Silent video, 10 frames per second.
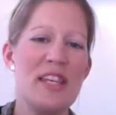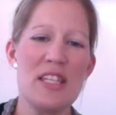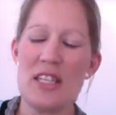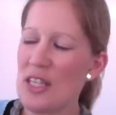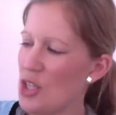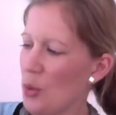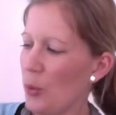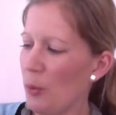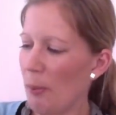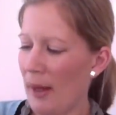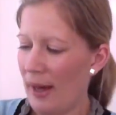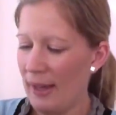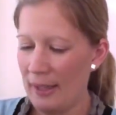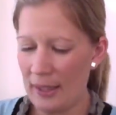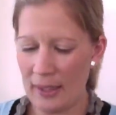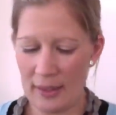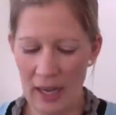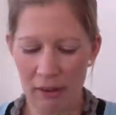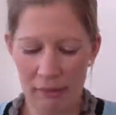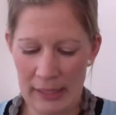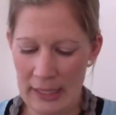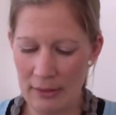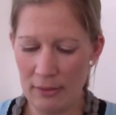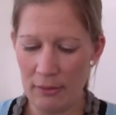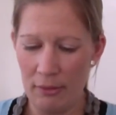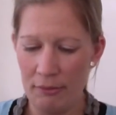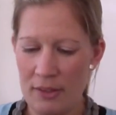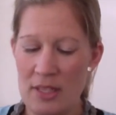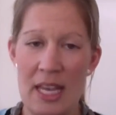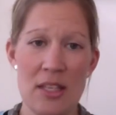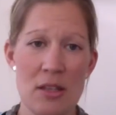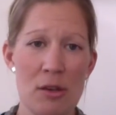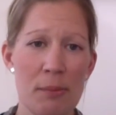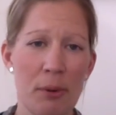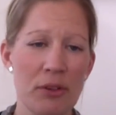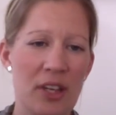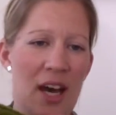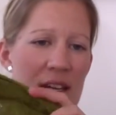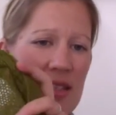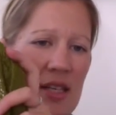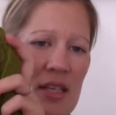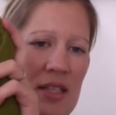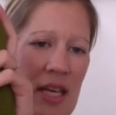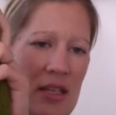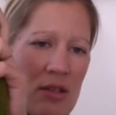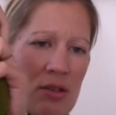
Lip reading: this is a shawl by Caroline of the Sasu podcast and Sasu